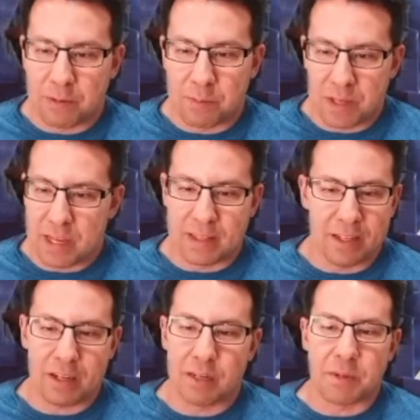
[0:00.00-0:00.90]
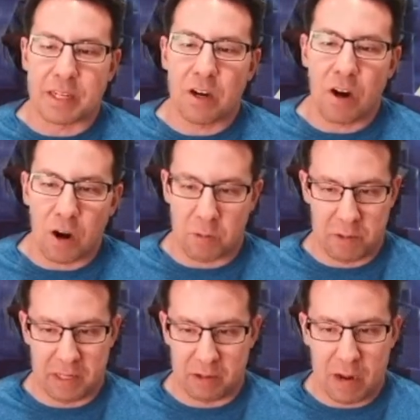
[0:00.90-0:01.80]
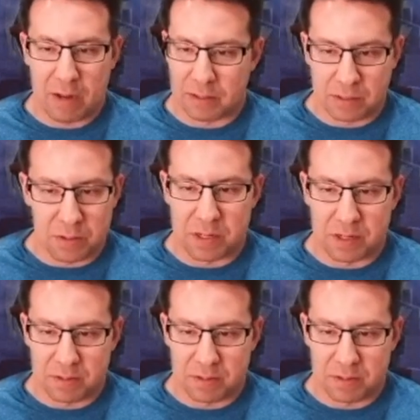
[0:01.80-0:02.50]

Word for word: hundred million, they're gonna be that's... cartwheeling around the studio.